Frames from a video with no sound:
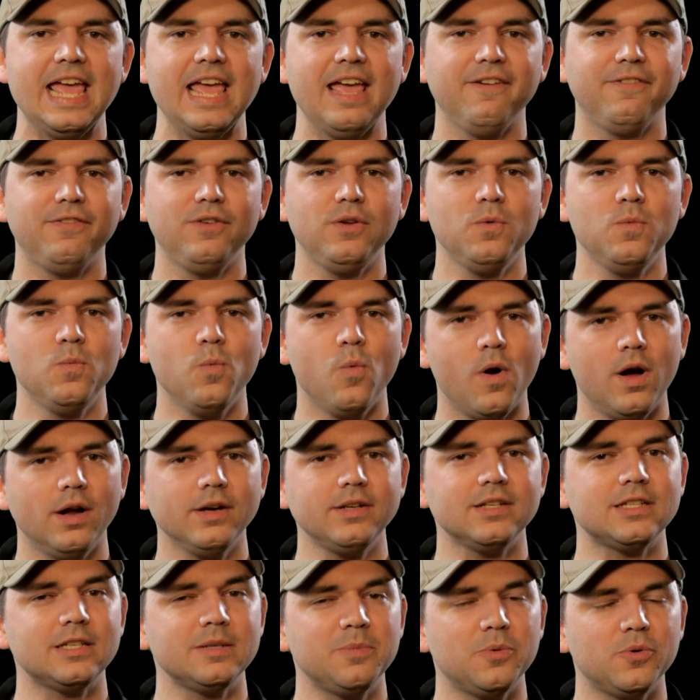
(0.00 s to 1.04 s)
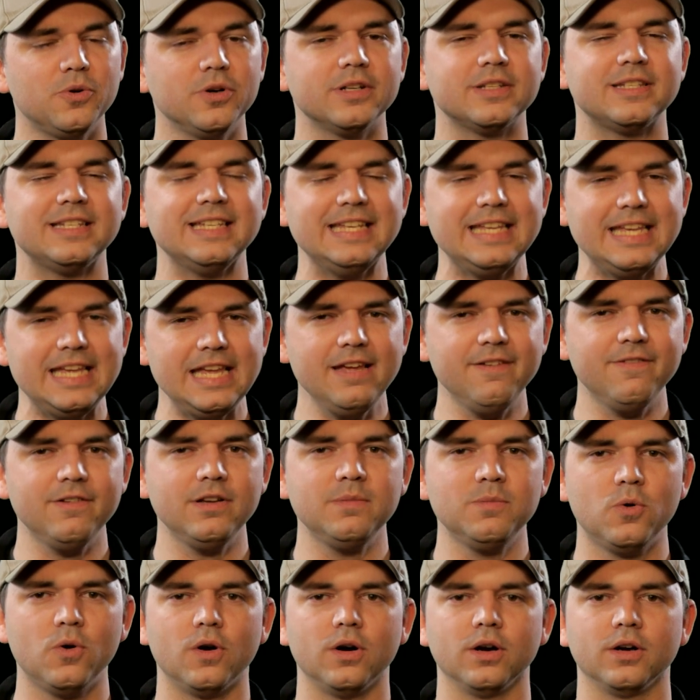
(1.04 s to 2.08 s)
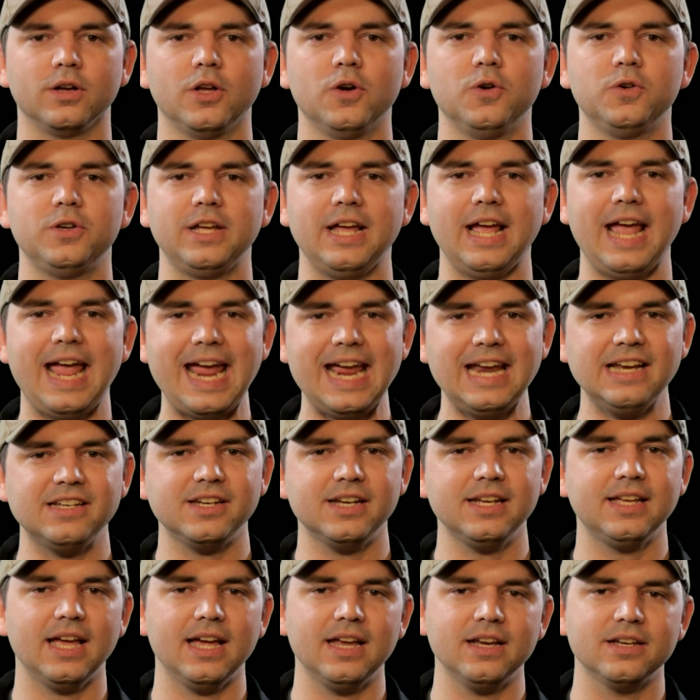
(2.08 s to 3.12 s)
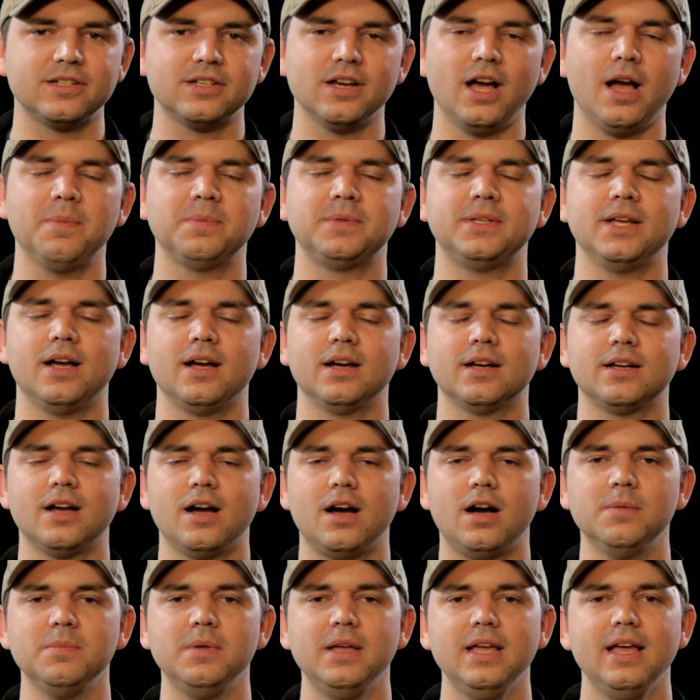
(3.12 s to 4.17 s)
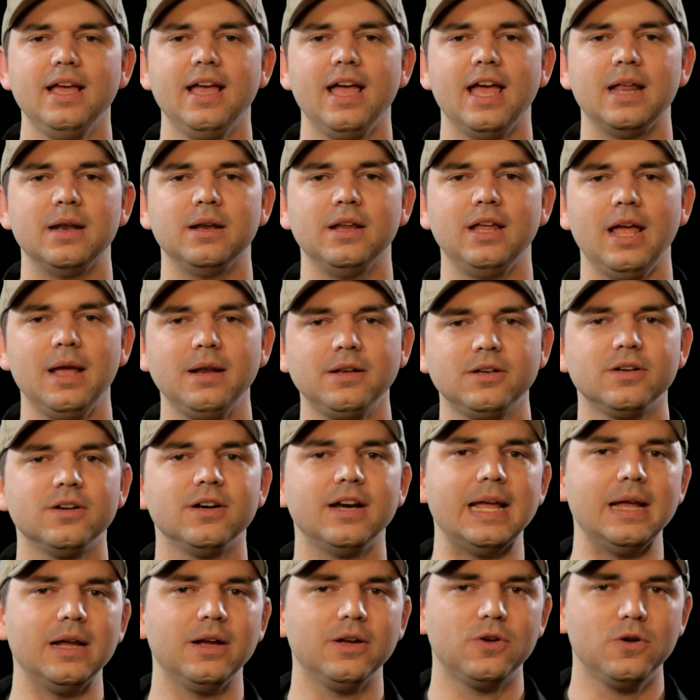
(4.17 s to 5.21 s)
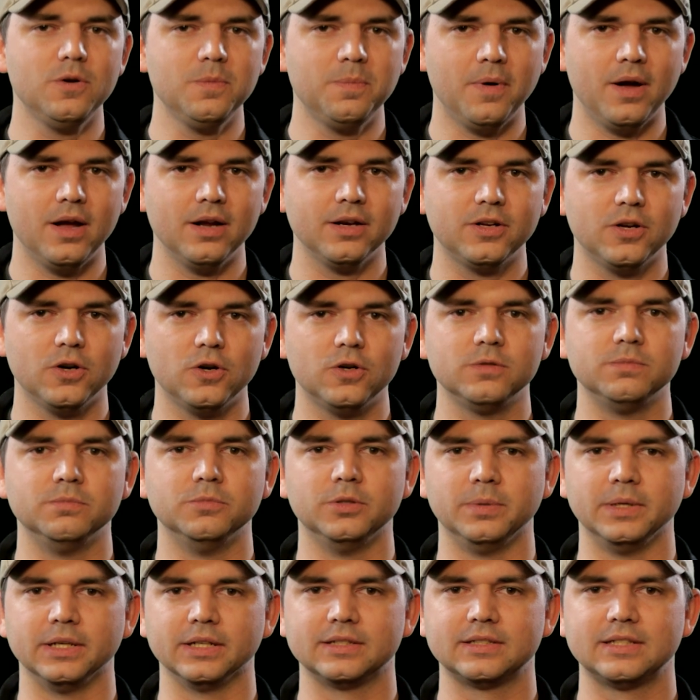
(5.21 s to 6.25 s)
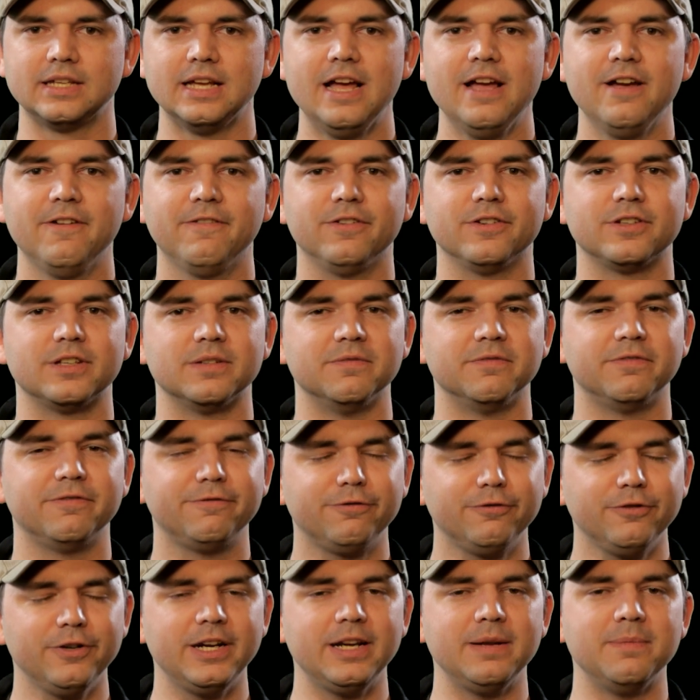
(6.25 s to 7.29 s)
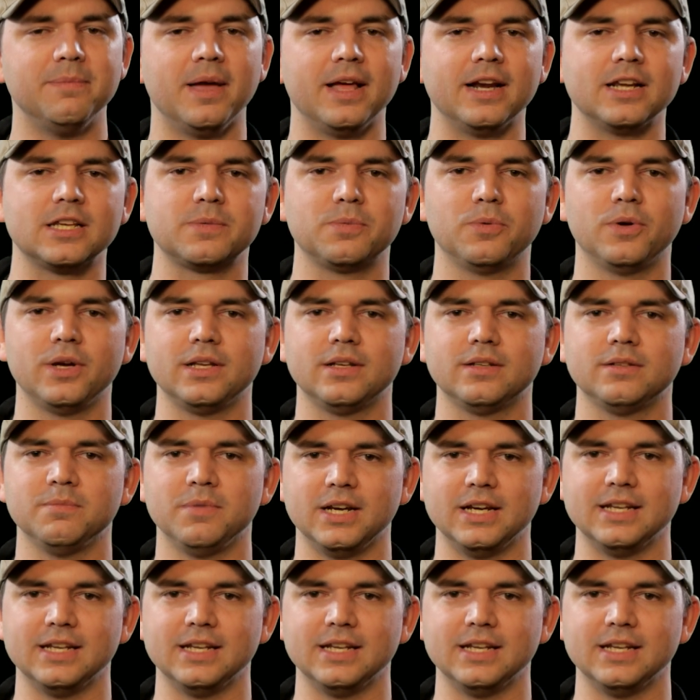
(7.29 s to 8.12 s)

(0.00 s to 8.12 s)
If you want to support us even more, go to hakshop.com and enter coupon code Mubix for some free Metasploit